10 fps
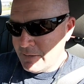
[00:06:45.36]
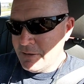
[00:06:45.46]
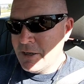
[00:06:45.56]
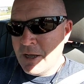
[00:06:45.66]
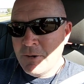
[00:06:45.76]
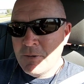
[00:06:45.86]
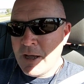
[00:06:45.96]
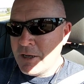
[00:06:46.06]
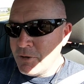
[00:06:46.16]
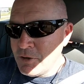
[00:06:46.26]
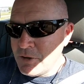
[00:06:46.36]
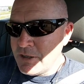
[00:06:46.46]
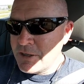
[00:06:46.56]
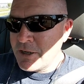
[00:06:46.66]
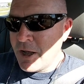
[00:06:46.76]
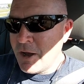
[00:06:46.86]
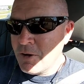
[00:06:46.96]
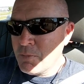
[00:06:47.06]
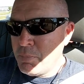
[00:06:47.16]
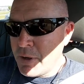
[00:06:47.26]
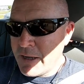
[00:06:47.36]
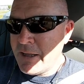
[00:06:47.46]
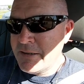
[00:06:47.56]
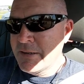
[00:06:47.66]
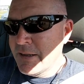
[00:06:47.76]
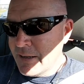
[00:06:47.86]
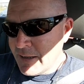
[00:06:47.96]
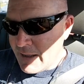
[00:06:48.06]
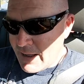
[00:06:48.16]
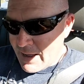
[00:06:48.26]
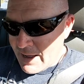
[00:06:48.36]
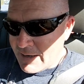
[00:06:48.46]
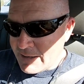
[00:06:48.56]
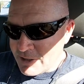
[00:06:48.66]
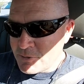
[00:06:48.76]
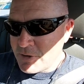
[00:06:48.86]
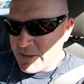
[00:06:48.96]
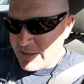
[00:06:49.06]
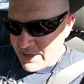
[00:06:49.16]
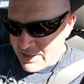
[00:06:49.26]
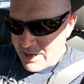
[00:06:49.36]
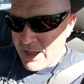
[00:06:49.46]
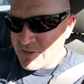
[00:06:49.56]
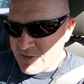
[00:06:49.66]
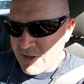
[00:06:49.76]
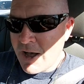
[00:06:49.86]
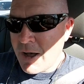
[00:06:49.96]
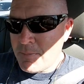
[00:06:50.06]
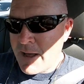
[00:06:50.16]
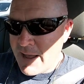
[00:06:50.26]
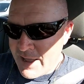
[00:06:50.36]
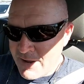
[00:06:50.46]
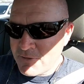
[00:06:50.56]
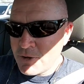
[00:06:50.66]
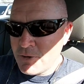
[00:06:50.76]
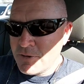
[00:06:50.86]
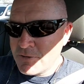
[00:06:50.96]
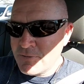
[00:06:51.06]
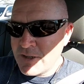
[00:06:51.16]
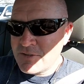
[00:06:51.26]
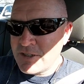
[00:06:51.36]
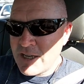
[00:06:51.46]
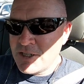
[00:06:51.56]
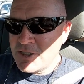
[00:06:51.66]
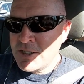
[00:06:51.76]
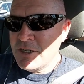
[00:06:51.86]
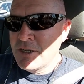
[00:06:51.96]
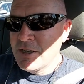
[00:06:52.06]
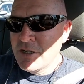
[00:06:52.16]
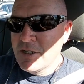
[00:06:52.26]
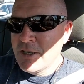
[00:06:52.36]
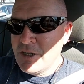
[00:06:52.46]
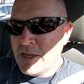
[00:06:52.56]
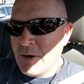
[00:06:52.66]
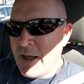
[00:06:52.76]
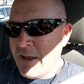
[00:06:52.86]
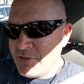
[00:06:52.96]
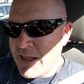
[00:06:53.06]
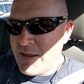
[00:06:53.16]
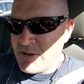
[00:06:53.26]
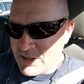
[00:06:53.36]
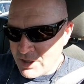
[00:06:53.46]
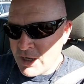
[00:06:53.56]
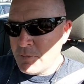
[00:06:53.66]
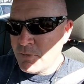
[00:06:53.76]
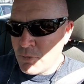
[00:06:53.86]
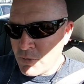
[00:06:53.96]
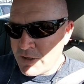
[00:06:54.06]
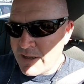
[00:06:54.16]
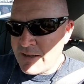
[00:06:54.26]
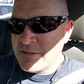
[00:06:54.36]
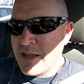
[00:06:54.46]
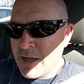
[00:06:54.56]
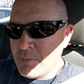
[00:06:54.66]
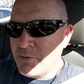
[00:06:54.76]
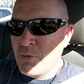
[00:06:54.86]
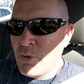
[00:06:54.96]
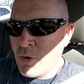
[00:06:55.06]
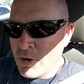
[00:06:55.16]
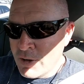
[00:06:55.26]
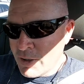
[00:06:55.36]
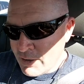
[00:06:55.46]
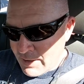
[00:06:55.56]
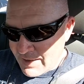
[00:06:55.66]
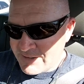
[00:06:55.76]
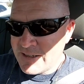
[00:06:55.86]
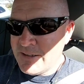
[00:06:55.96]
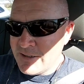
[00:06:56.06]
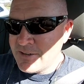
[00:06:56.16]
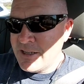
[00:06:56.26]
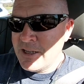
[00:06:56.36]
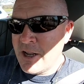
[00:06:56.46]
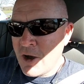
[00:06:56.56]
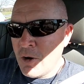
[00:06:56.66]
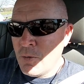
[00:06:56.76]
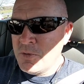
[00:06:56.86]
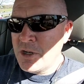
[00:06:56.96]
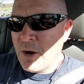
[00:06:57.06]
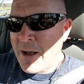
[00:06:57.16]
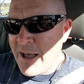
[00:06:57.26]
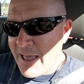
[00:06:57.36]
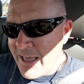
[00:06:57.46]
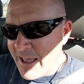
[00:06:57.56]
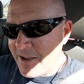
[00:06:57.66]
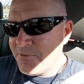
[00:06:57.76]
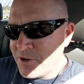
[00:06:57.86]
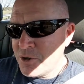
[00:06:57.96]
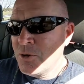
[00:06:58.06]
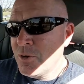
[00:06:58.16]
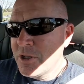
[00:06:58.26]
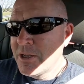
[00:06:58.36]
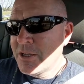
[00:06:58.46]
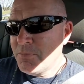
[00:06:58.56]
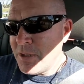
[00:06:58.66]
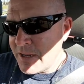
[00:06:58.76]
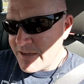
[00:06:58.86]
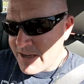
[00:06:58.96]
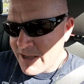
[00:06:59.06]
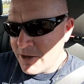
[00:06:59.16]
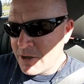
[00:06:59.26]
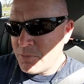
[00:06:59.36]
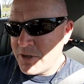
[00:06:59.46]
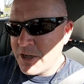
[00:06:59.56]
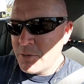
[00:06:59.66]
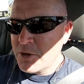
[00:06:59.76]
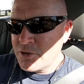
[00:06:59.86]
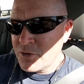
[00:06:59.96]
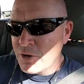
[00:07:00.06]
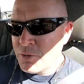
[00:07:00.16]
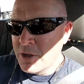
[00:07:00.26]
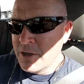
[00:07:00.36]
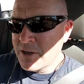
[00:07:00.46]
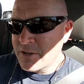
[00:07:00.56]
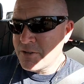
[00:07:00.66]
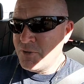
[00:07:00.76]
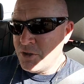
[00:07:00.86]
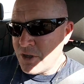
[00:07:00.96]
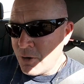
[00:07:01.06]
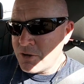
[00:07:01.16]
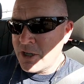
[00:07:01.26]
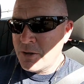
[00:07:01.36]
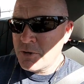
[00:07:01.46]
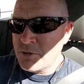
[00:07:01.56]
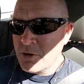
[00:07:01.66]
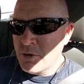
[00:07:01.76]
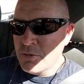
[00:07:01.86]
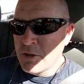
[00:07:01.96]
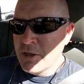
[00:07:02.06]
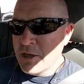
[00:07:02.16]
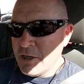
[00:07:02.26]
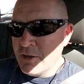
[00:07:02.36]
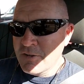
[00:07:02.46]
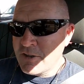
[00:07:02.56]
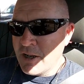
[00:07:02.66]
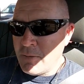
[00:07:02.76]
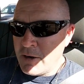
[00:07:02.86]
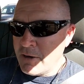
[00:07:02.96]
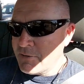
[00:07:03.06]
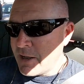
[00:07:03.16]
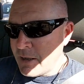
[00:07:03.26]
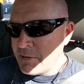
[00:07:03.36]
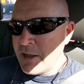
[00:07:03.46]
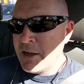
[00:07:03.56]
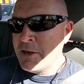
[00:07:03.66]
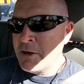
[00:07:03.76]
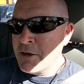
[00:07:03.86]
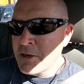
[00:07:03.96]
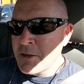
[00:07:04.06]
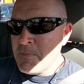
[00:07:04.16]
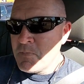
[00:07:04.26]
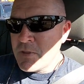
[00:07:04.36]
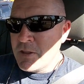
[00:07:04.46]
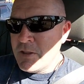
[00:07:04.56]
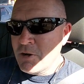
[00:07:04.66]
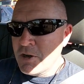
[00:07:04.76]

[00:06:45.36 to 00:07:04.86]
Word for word: you know, I know you need to talk, but I literally cannot stop. I have to do this investigation. You know, I have to have it done before the day's out, before I send this kid home. You know, I have to be, tell them, tell them the truth. Because if you don't tell them the truth and you just tell them, I don't have time, get out of here, they're